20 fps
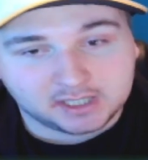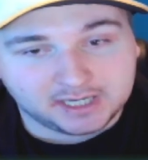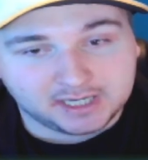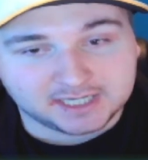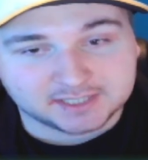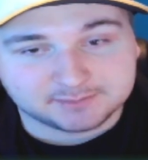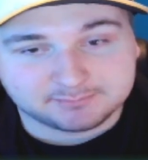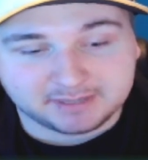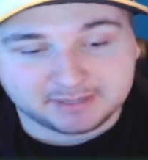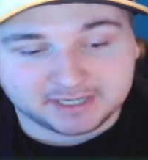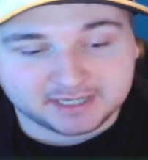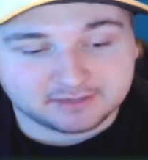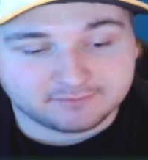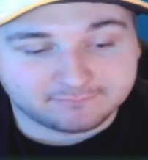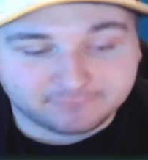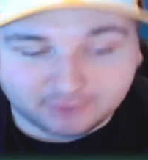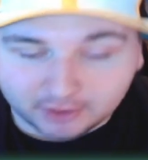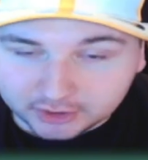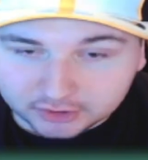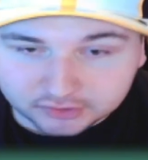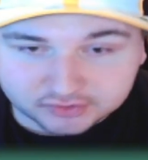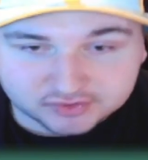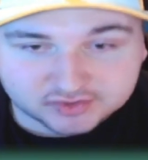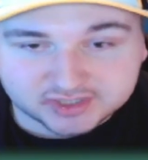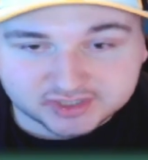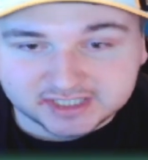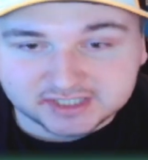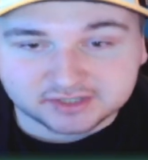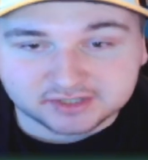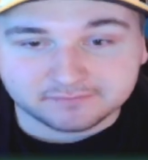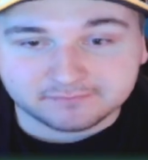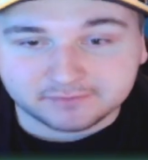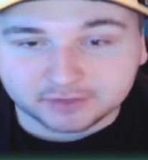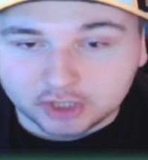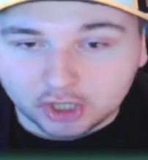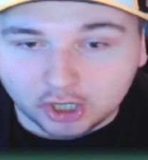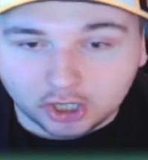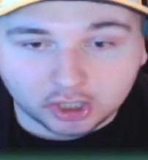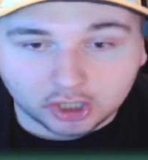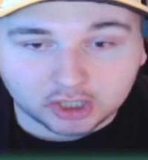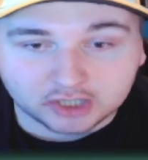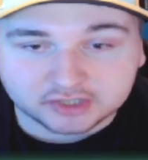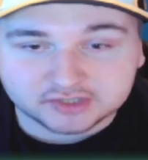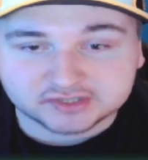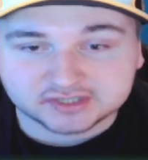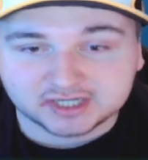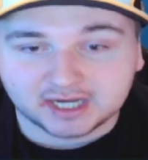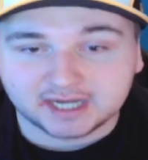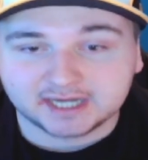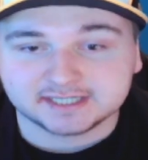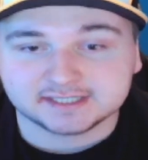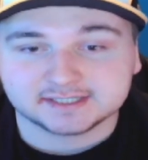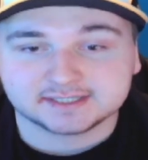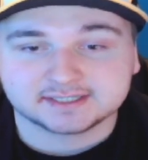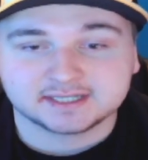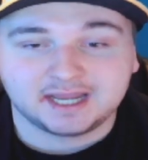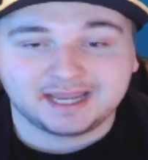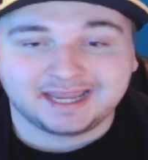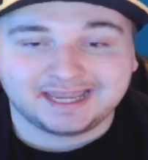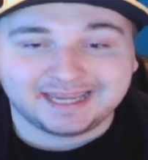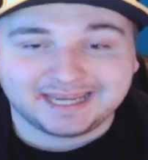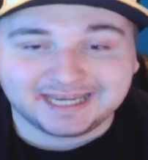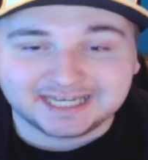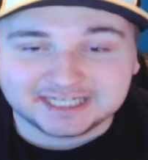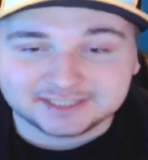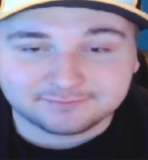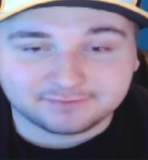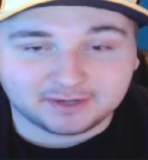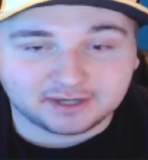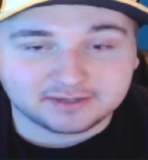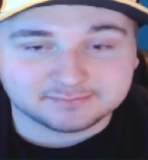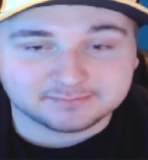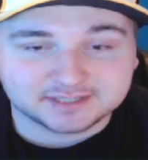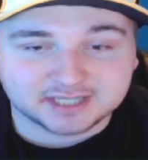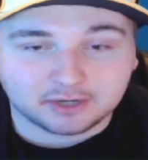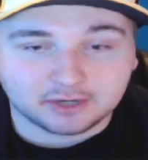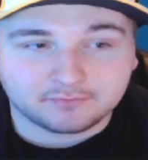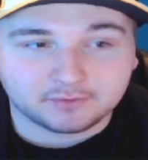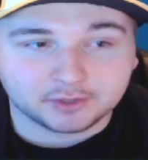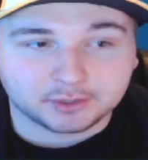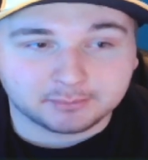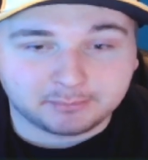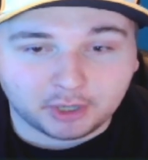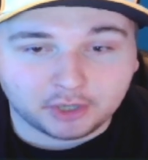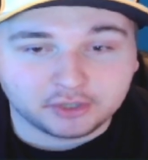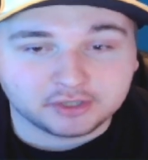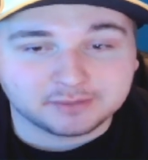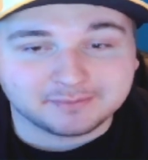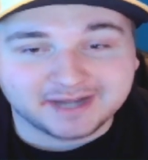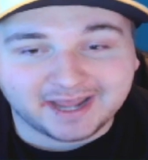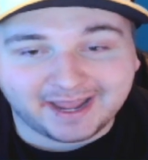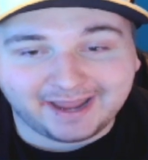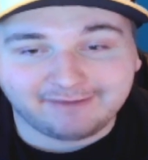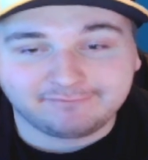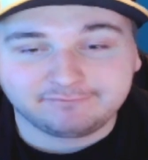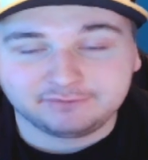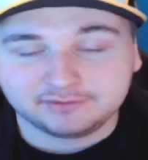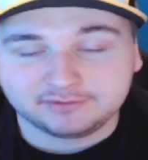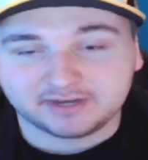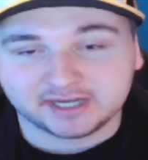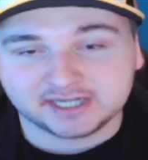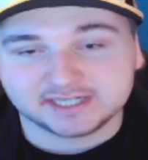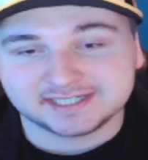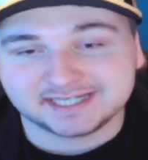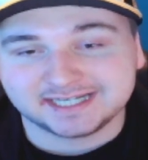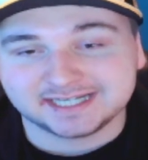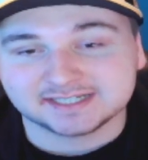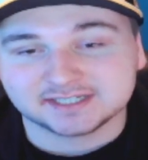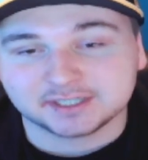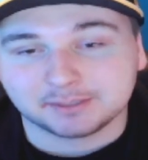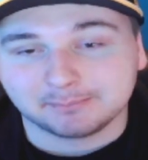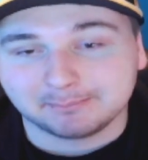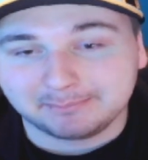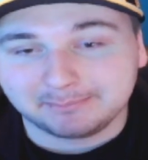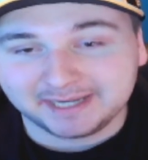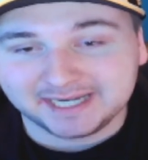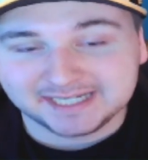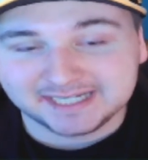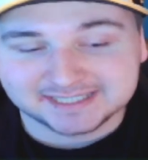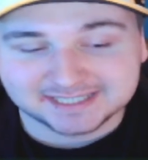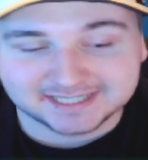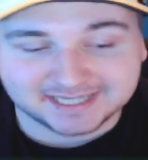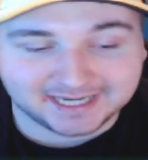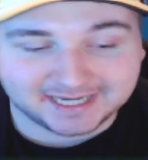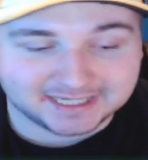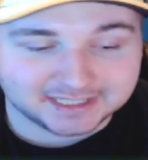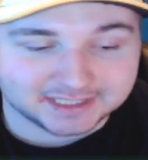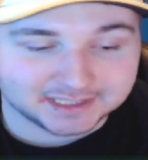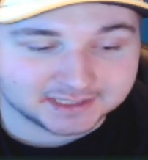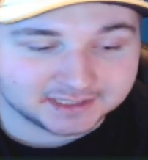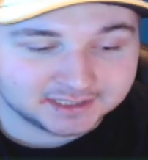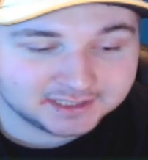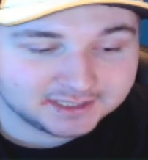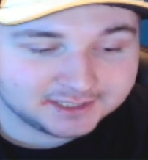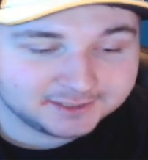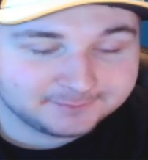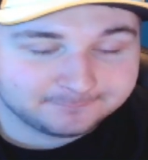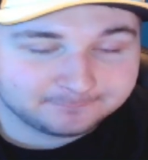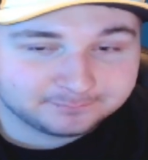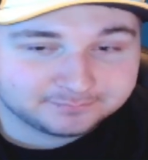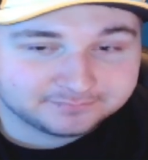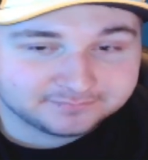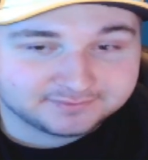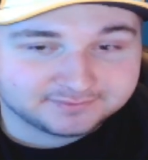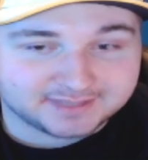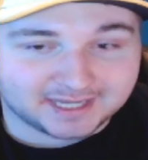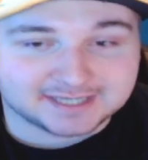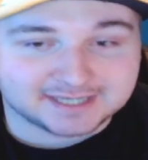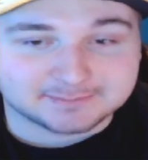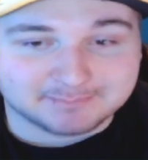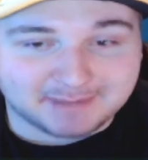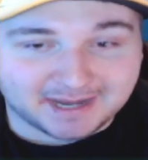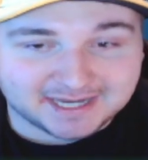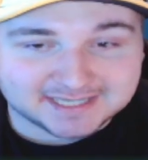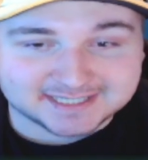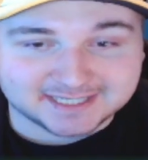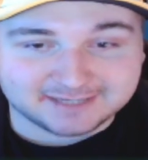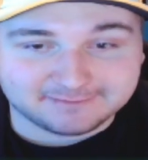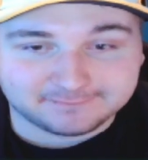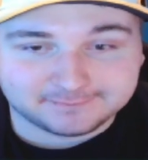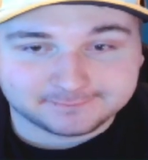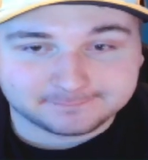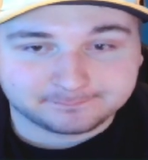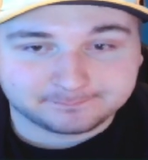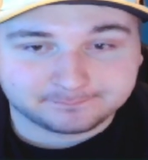It's been a very good season for Carlos Sainz. He's found himself on the podium in every race he has competed in, and that's massive.